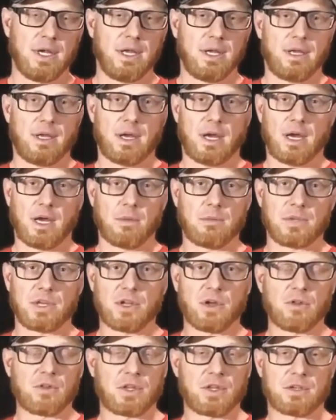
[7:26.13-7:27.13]
You
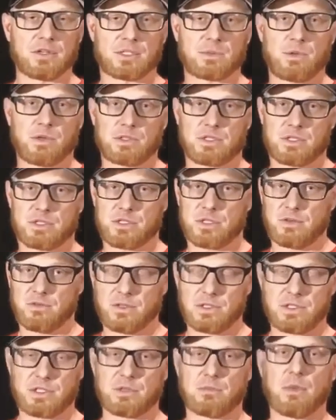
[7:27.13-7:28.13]
know that you're supposed to
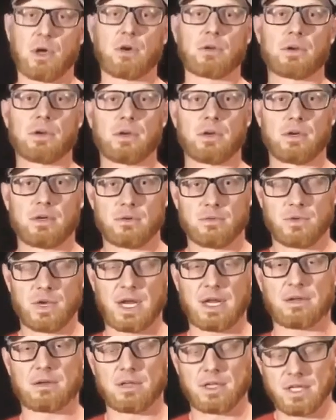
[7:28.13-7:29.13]
service your motor
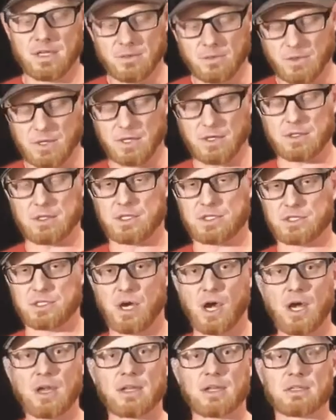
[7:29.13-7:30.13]
regularly. Well, a
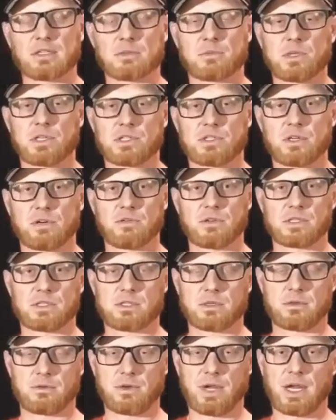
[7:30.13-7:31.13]
shock needs to be serviced
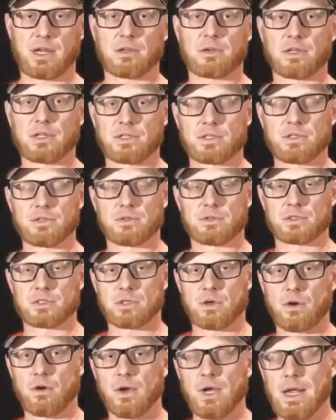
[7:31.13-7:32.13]
regularly too.
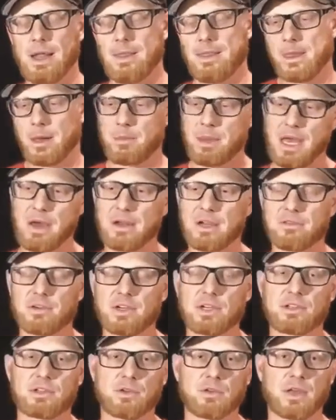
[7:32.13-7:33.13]
So about every
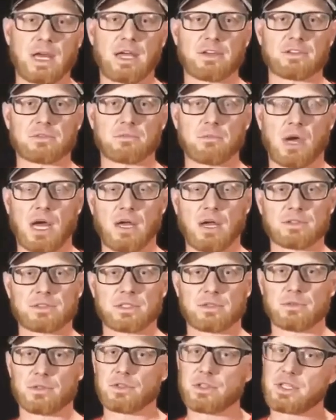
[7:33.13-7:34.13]
2,000 miles.
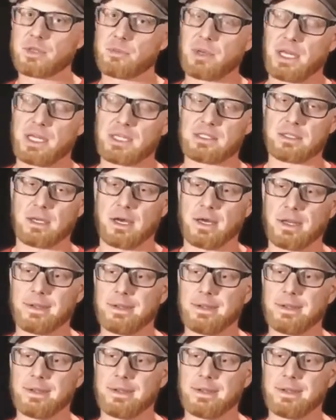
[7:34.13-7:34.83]
It really depends on